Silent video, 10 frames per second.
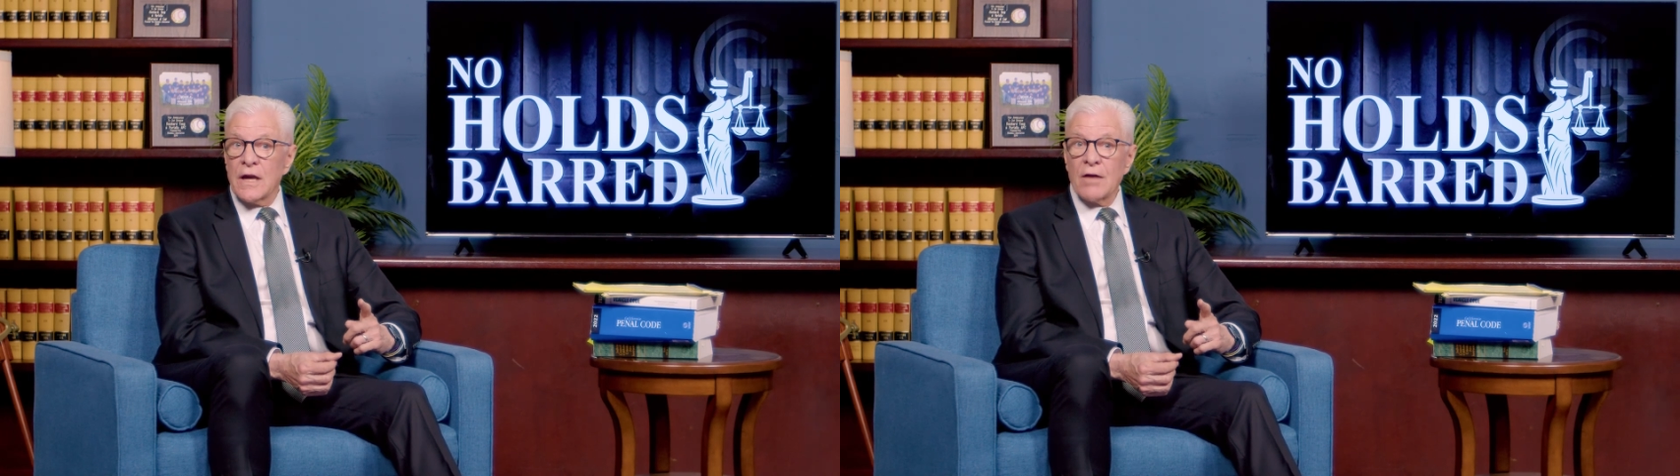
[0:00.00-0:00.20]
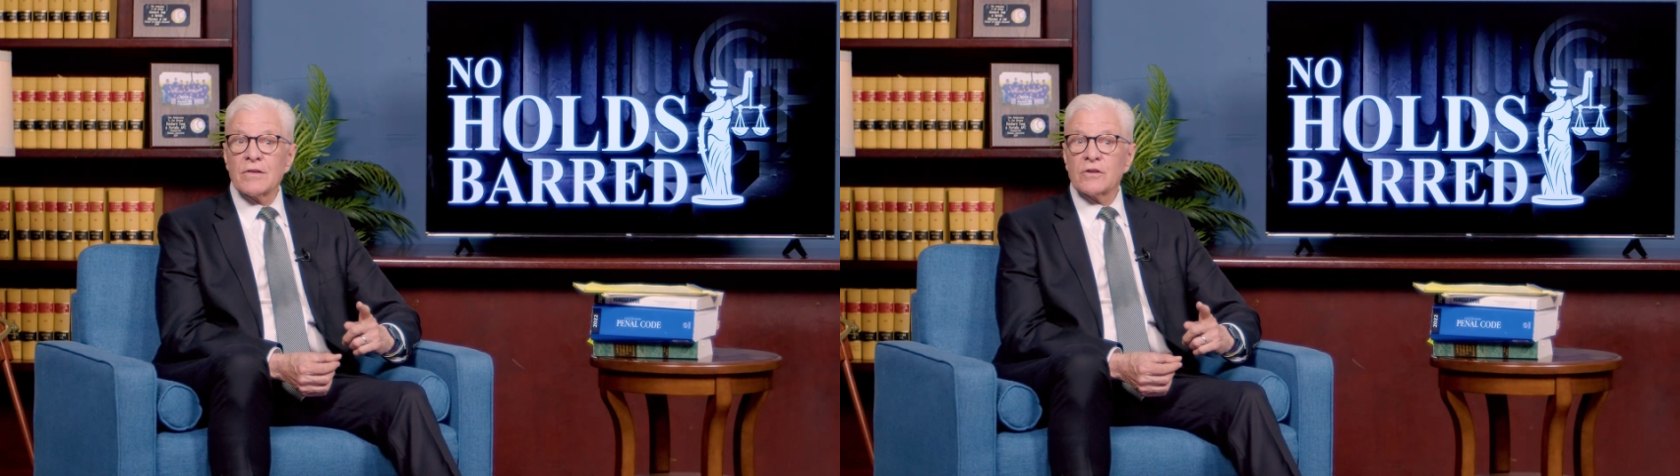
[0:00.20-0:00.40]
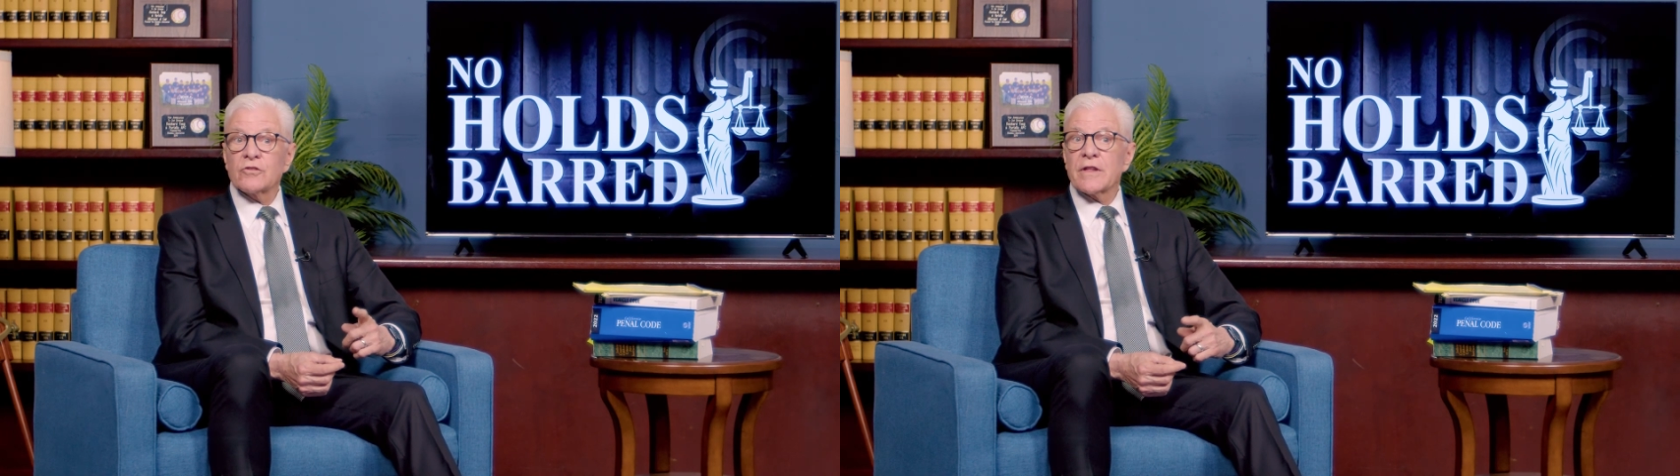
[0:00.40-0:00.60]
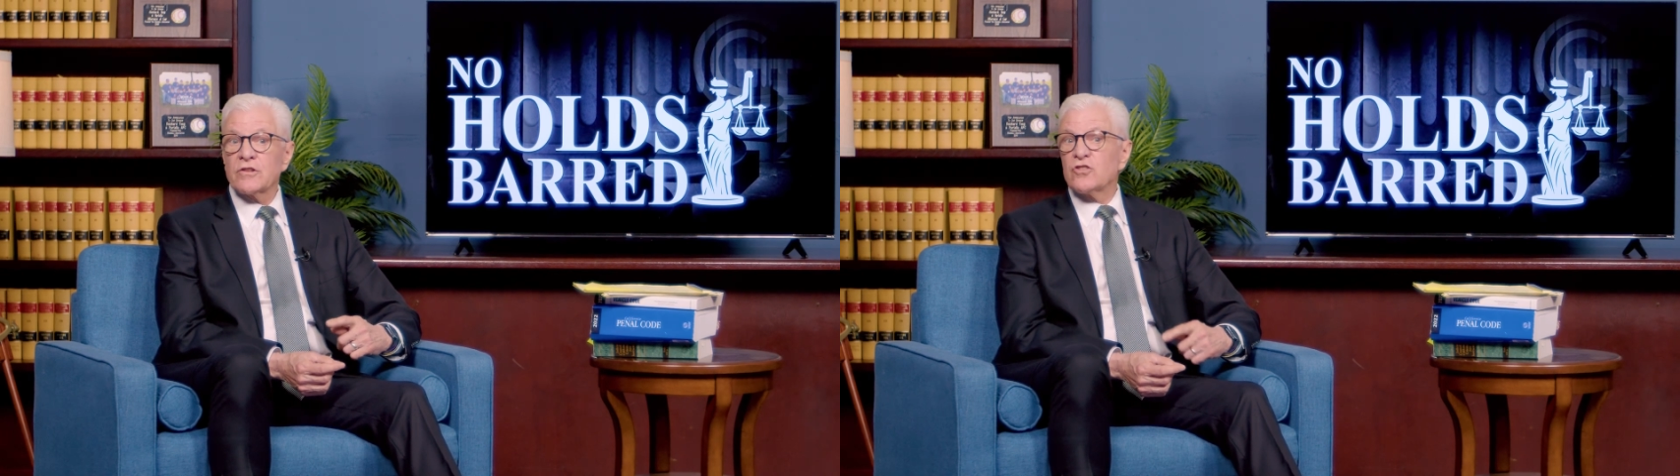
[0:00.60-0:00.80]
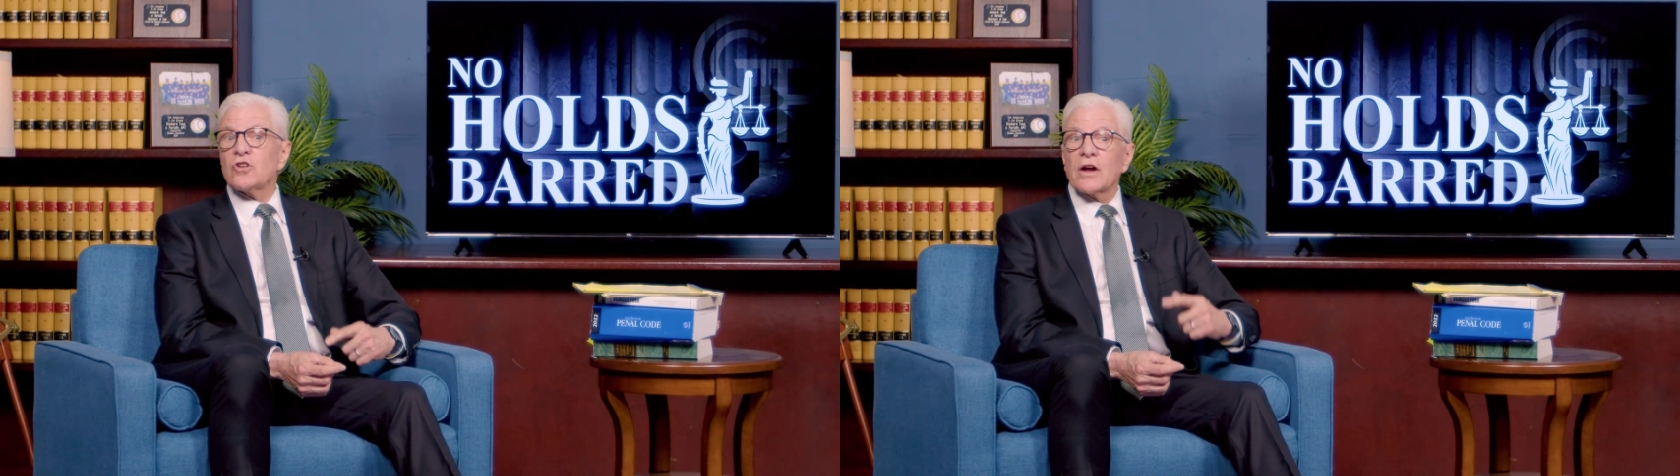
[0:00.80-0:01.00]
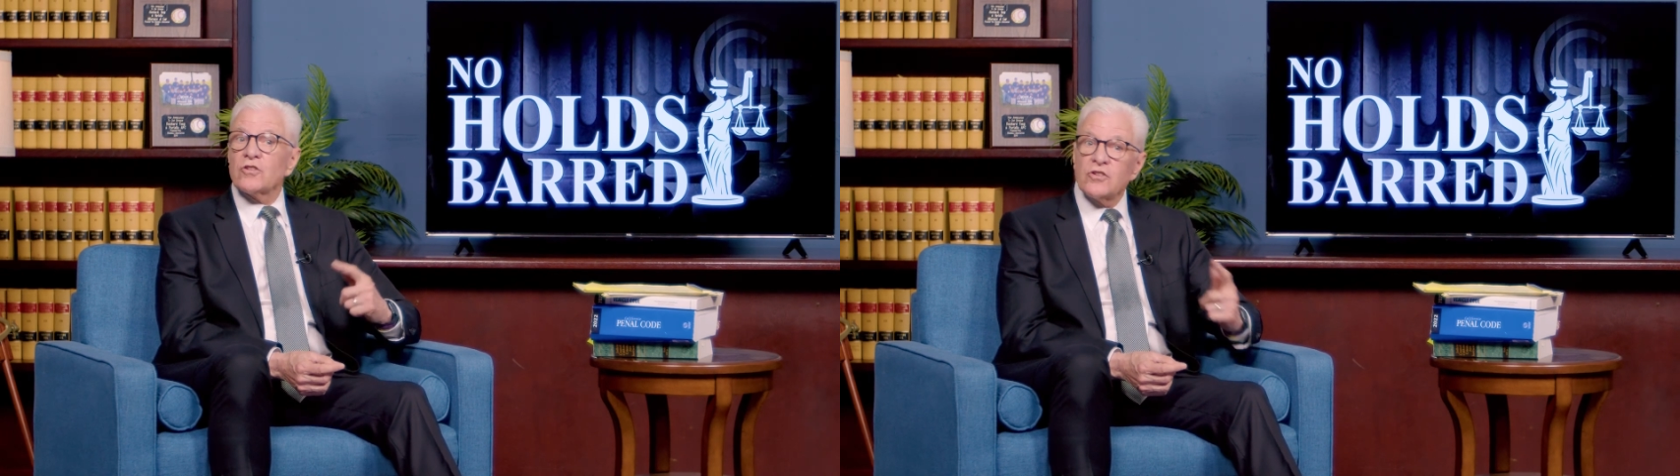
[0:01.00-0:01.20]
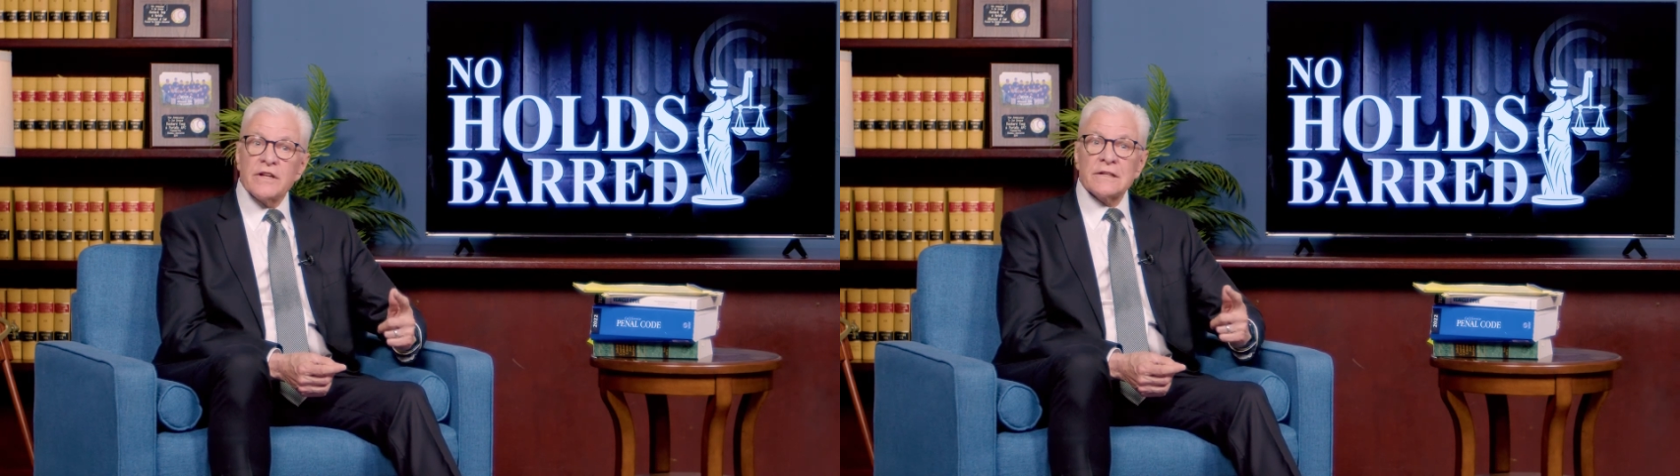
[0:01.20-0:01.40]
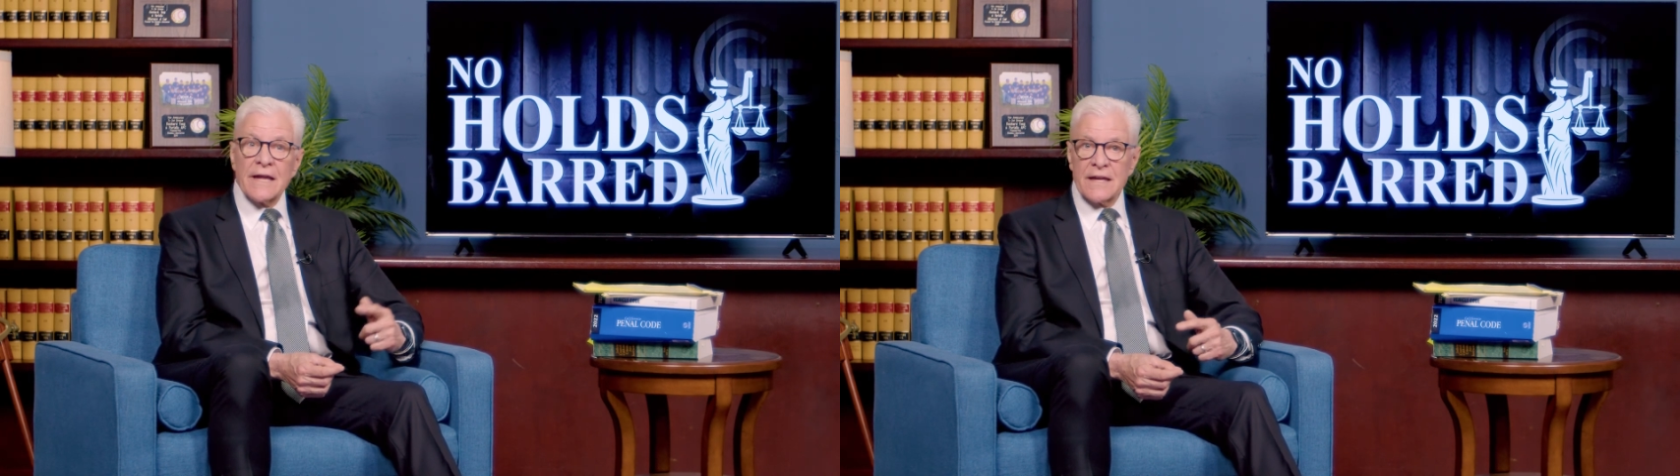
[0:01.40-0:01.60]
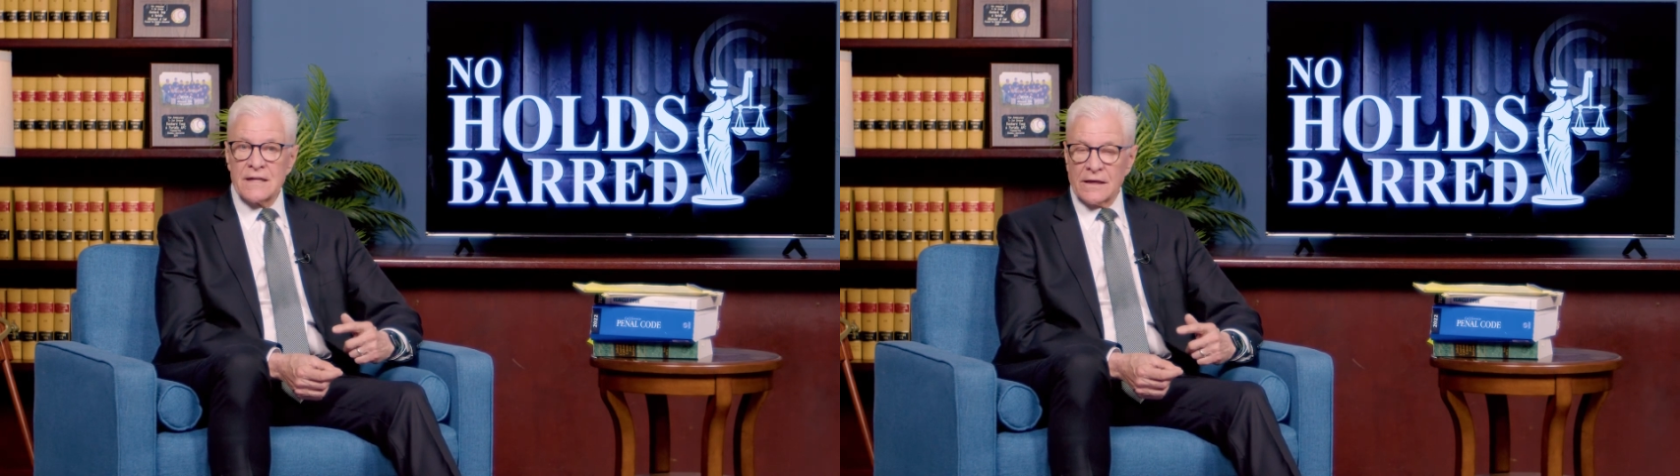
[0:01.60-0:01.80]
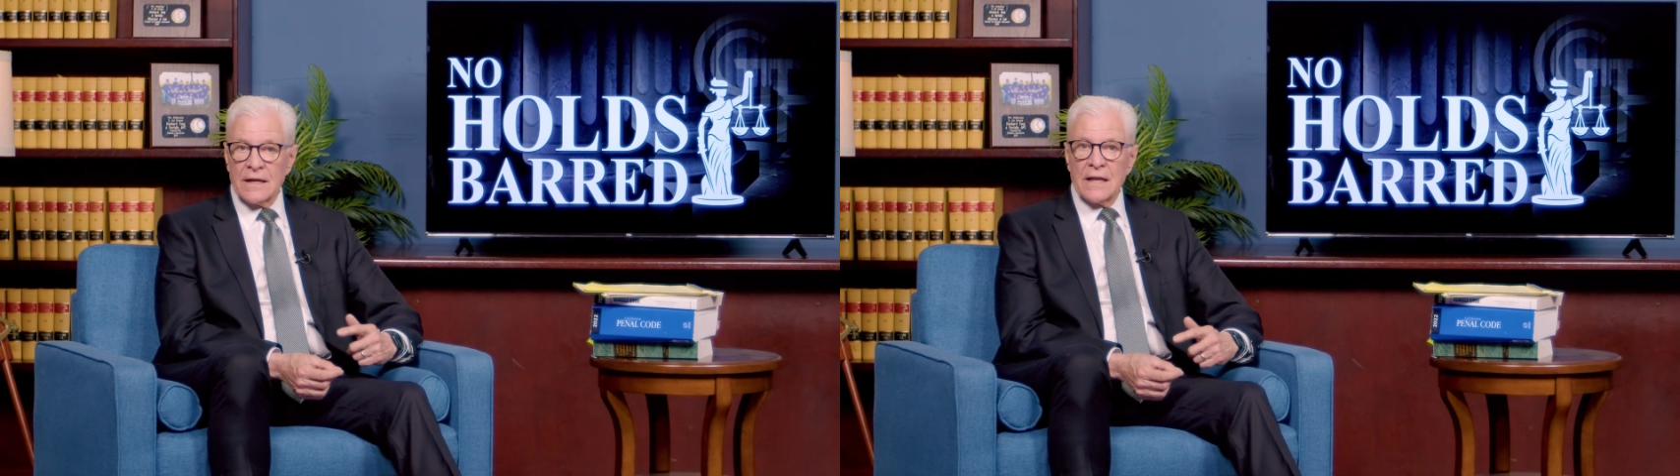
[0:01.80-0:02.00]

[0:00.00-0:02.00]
evidence that the judge didn't let in.